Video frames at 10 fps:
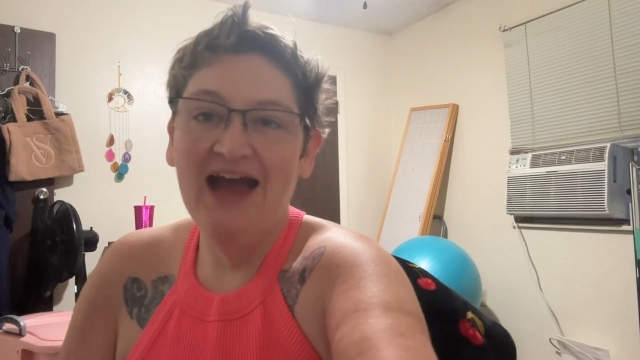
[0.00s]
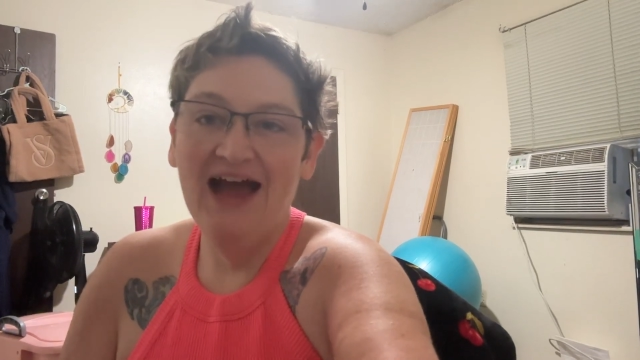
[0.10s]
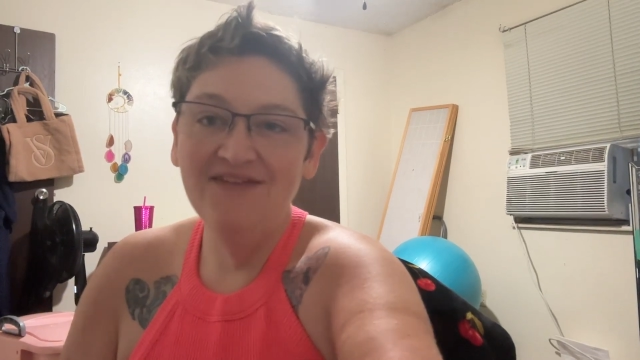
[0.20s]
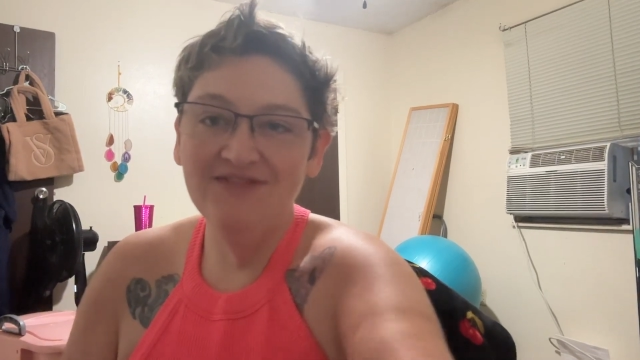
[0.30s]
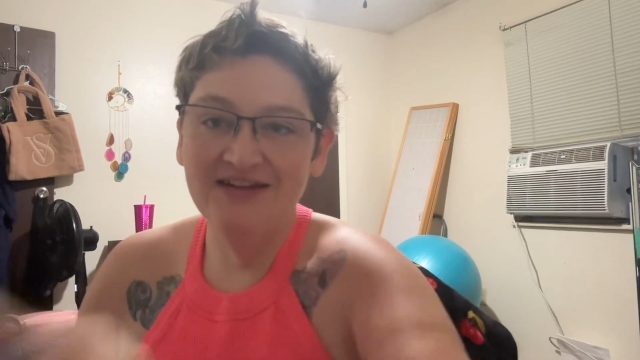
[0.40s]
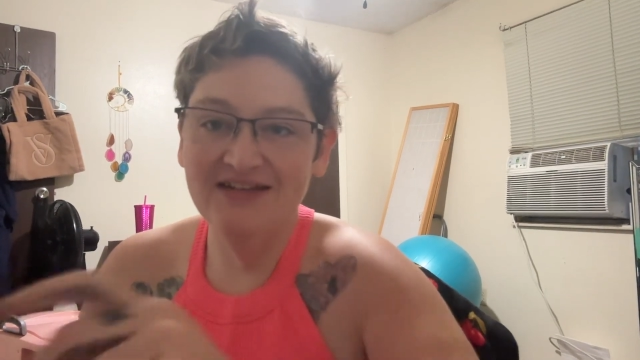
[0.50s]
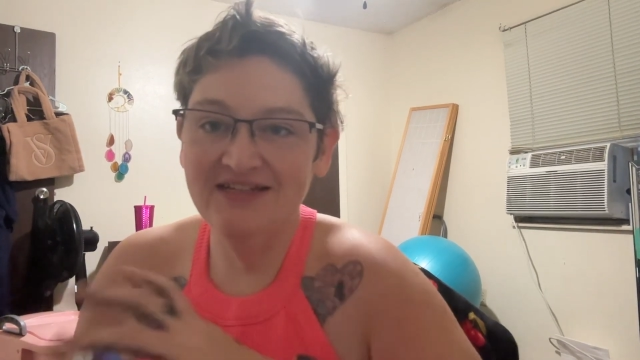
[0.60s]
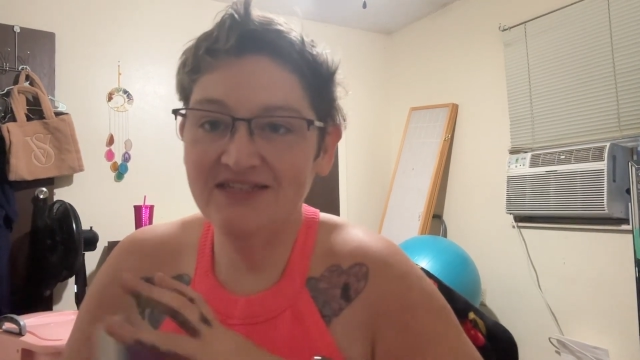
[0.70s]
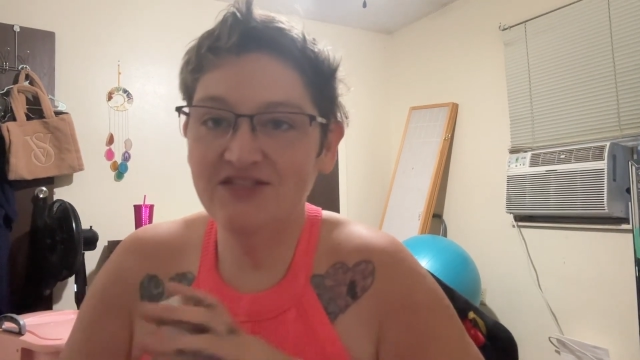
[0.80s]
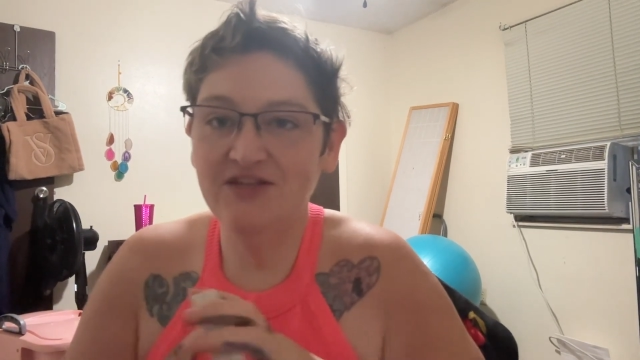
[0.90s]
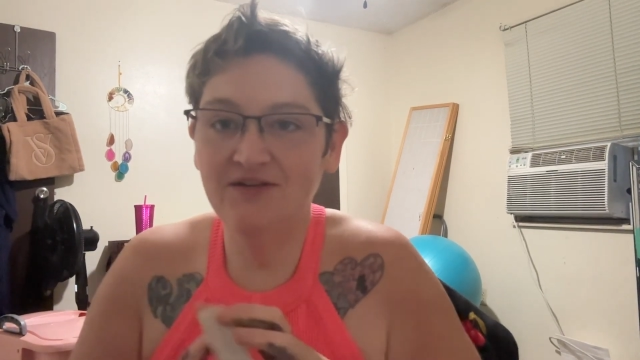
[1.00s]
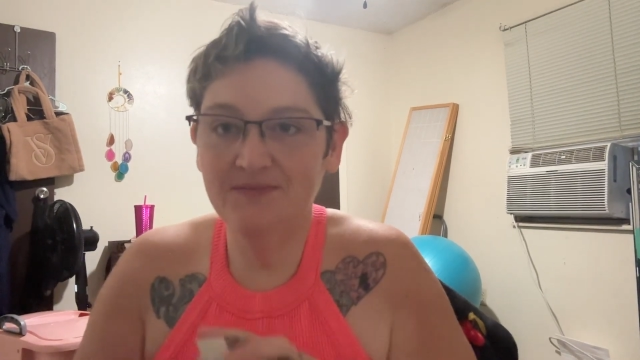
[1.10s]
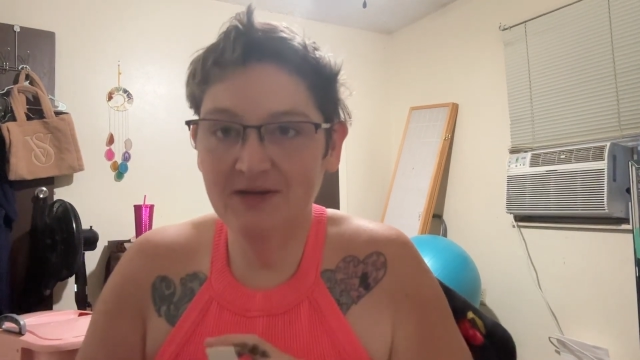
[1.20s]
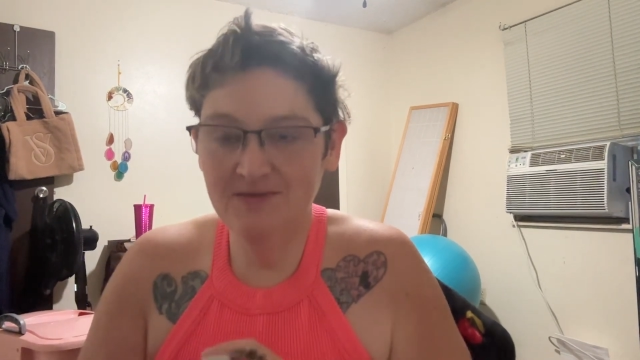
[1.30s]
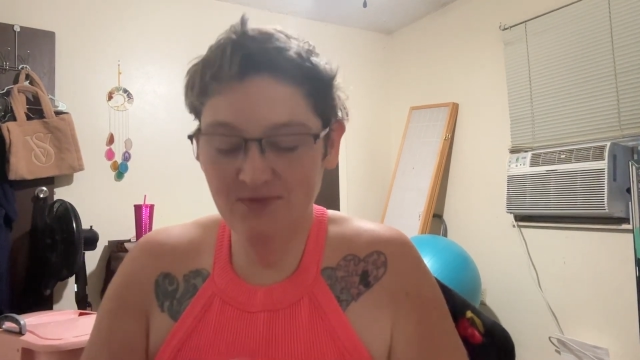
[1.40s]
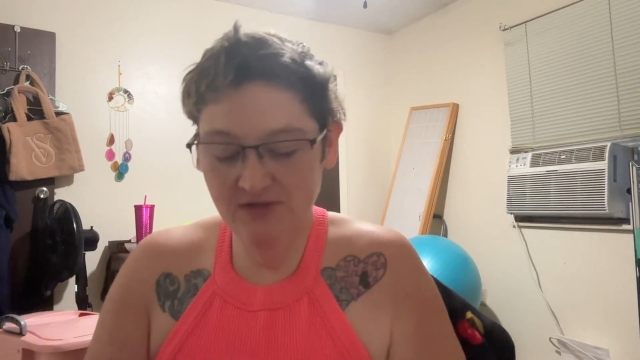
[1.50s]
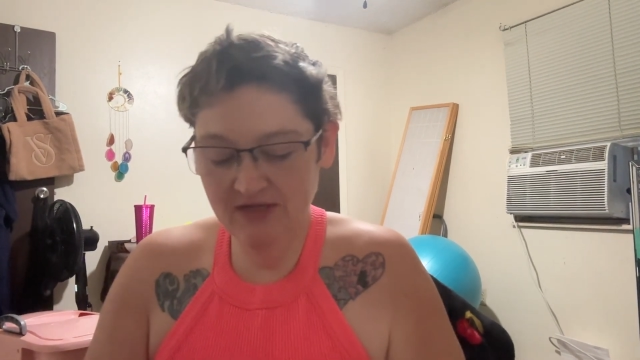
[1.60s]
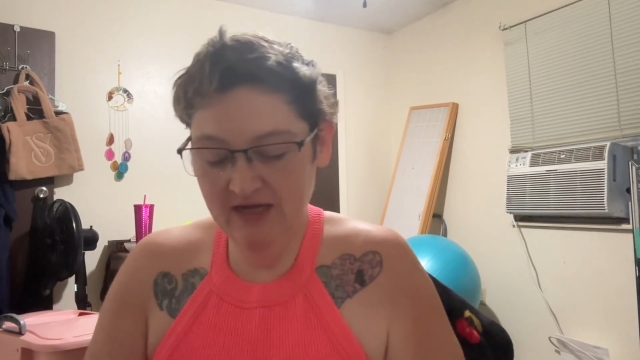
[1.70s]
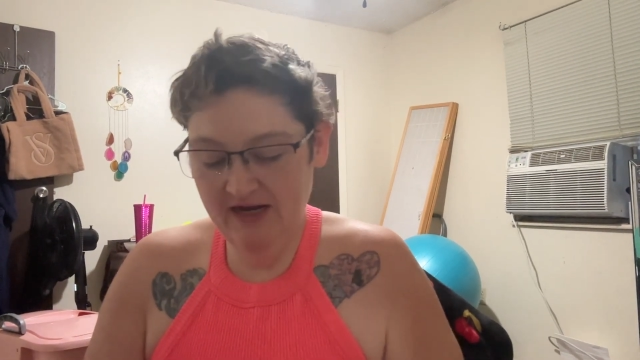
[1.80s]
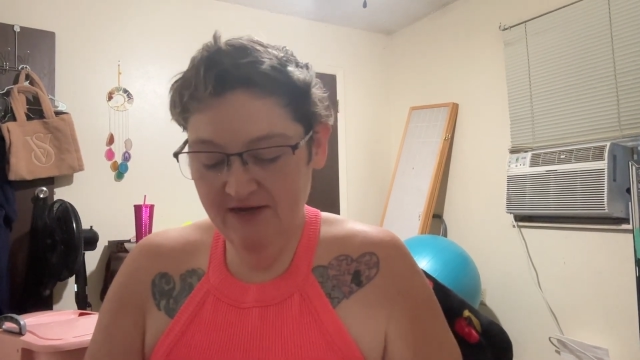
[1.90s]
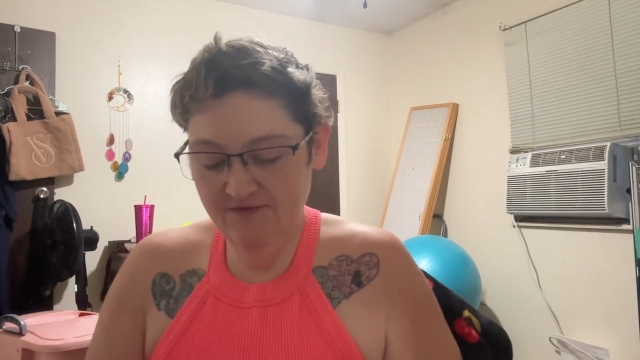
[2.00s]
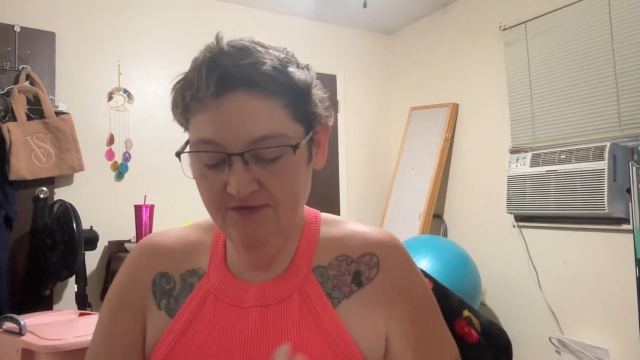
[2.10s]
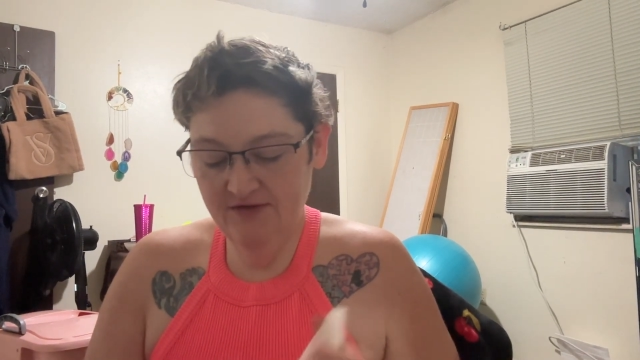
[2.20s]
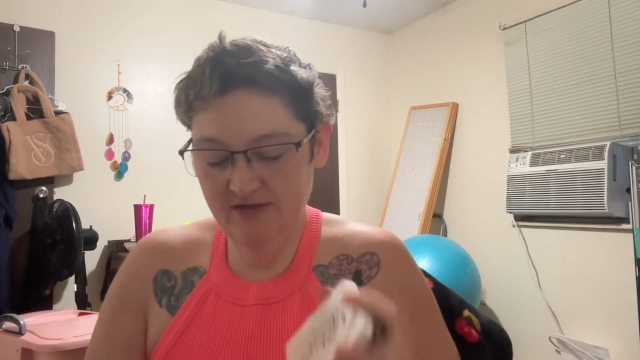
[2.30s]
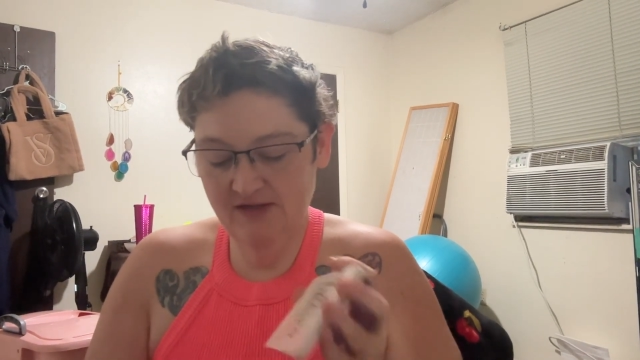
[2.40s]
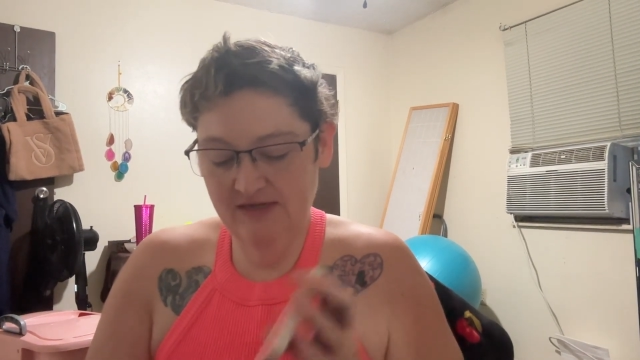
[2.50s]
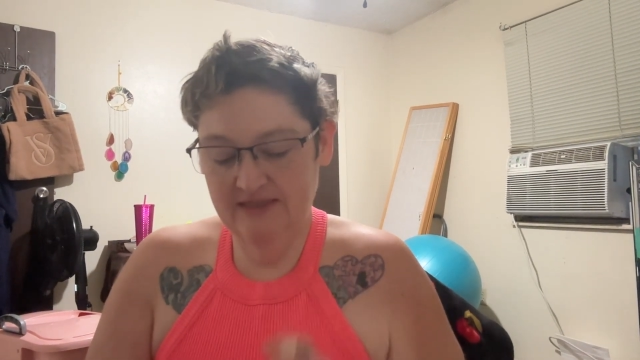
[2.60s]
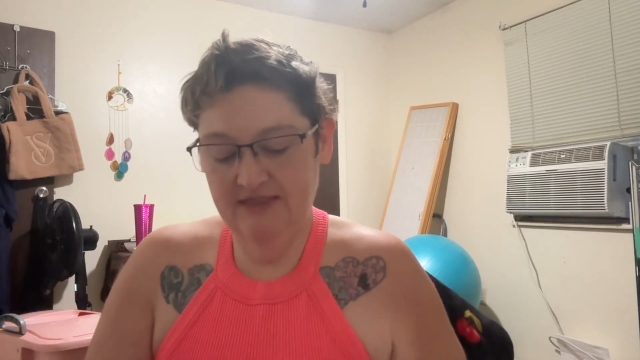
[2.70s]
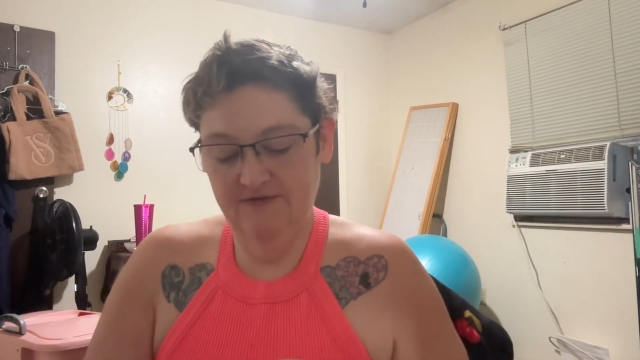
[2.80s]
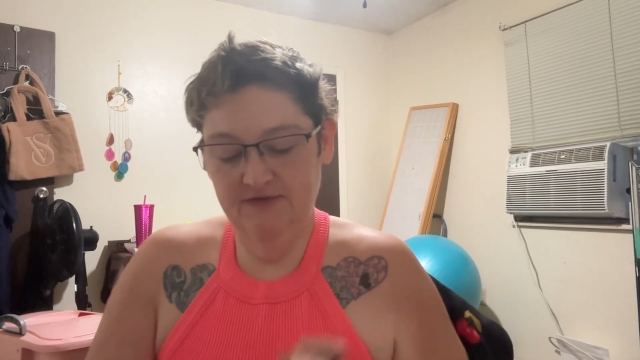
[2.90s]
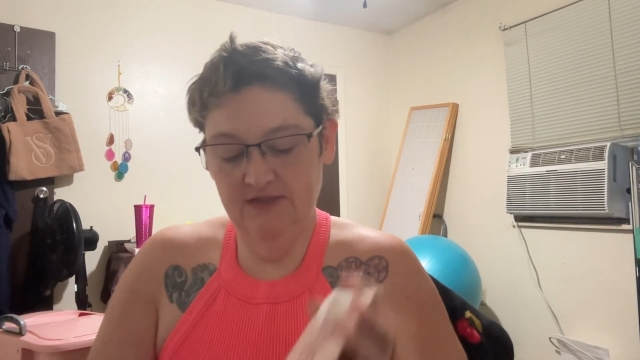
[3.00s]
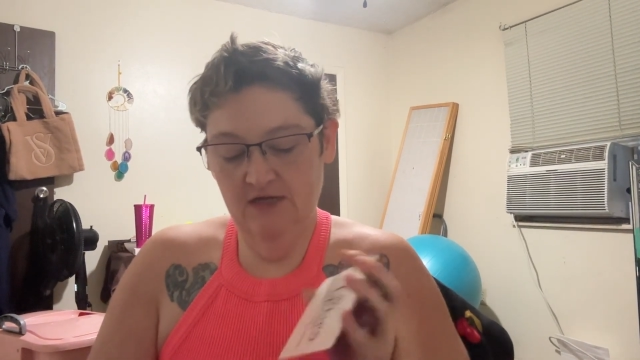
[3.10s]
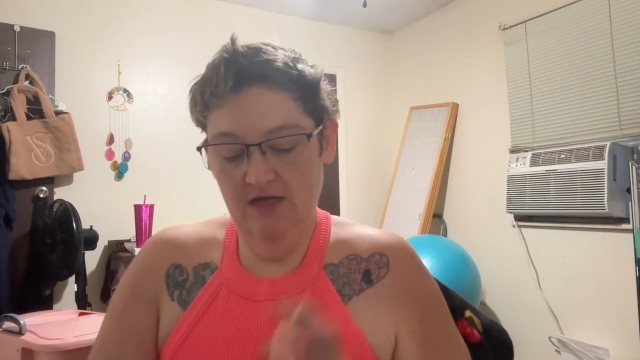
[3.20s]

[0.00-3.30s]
Hi friends, so I'm gonna pull a card for the collectives.